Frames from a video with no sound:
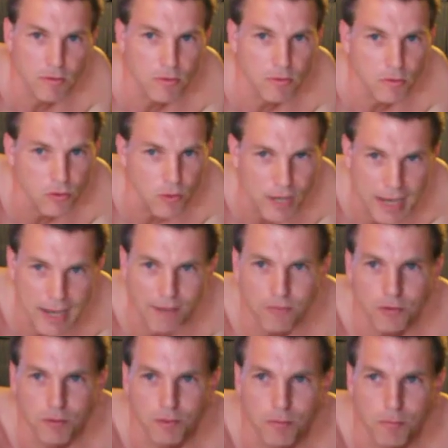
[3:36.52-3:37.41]
You
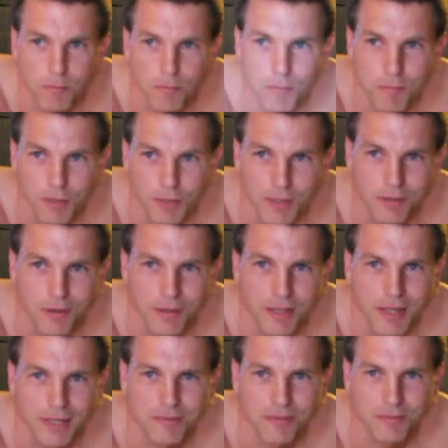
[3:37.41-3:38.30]
have to breathe.
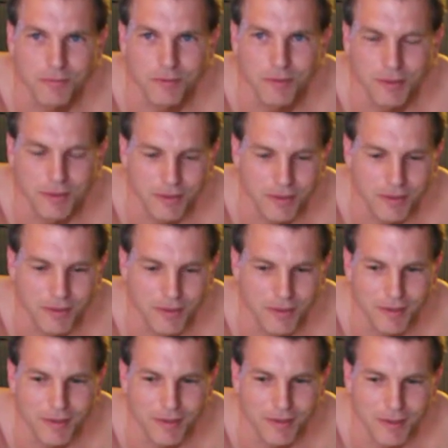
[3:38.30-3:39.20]

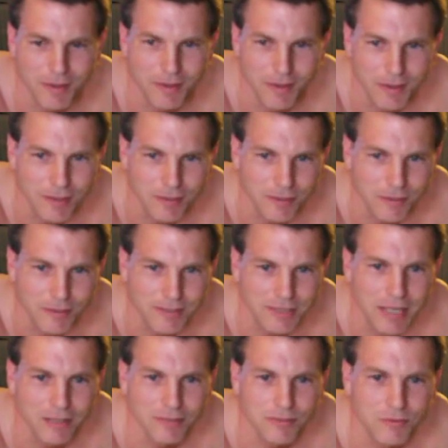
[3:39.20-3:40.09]
It
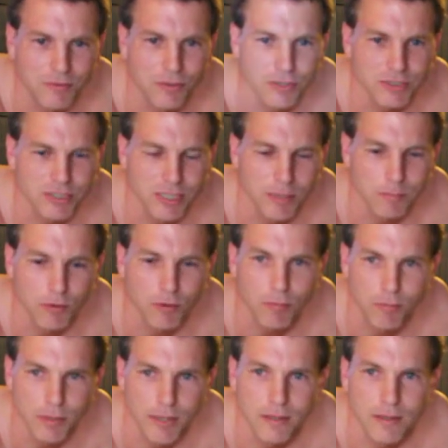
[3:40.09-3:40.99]
sounds real simple,
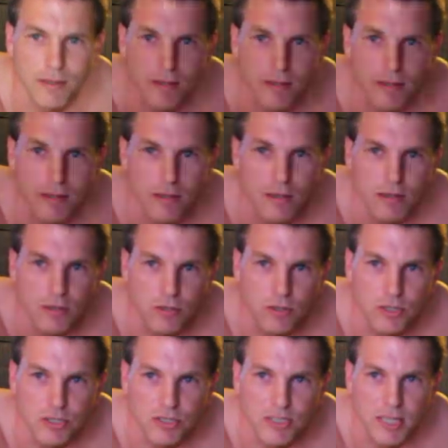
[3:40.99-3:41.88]
but you
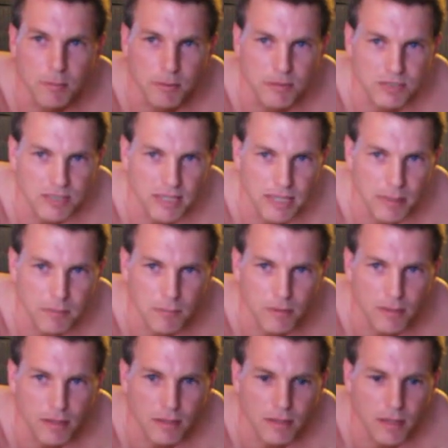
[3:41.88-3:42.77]
just keep a steady,
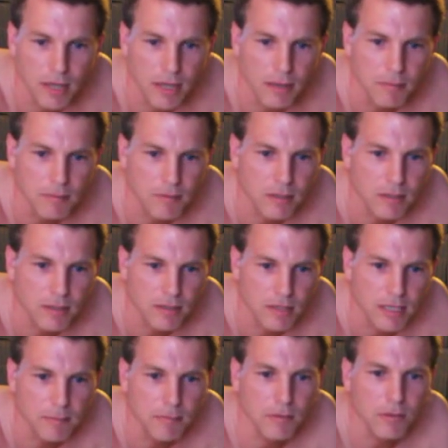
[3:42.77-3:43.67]

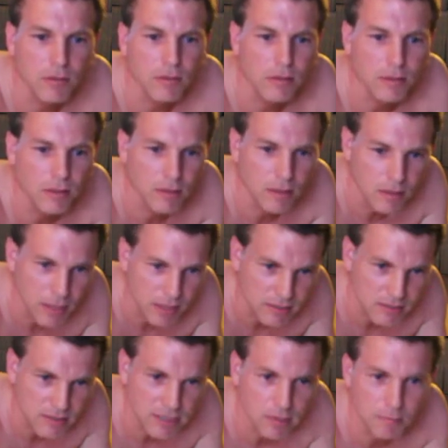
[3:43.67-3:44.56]
keep your
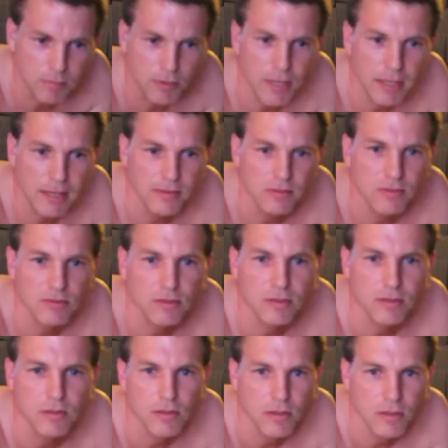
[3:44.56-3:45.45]
nice deep breaths,
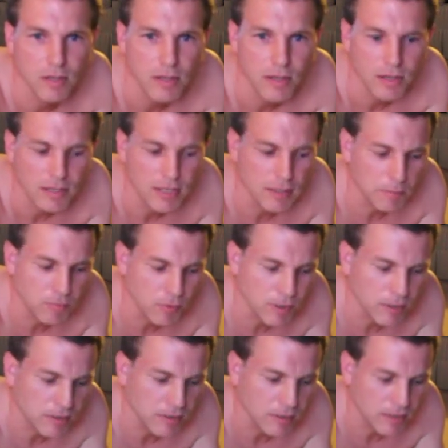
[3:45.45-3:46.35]
keep
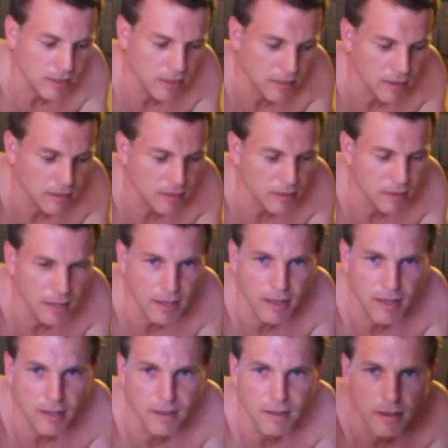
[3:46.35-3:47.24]
breathing in,
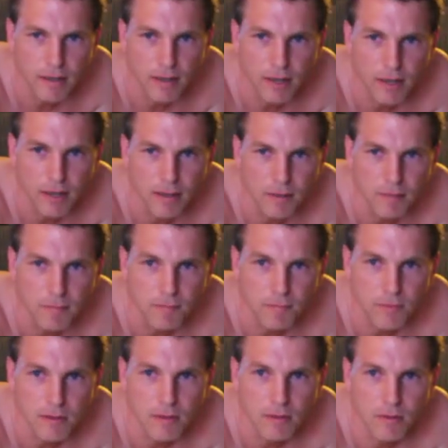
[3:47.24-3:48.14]
and
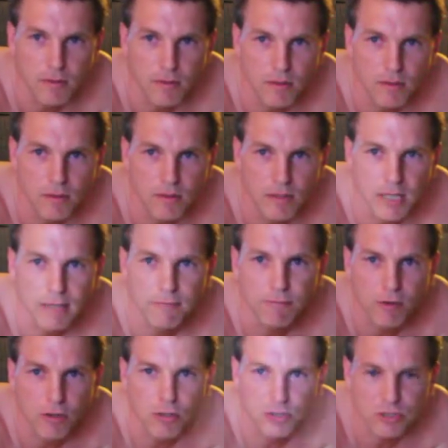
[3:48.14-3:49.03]
keep
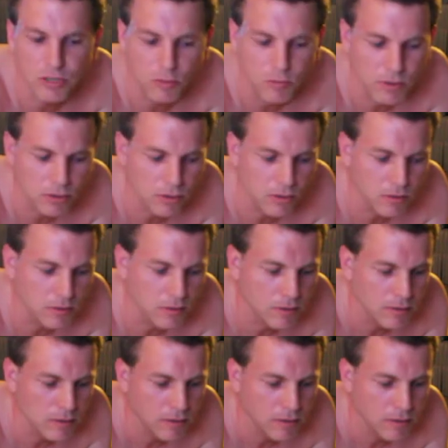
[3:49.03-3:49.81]
focused on what you're doing.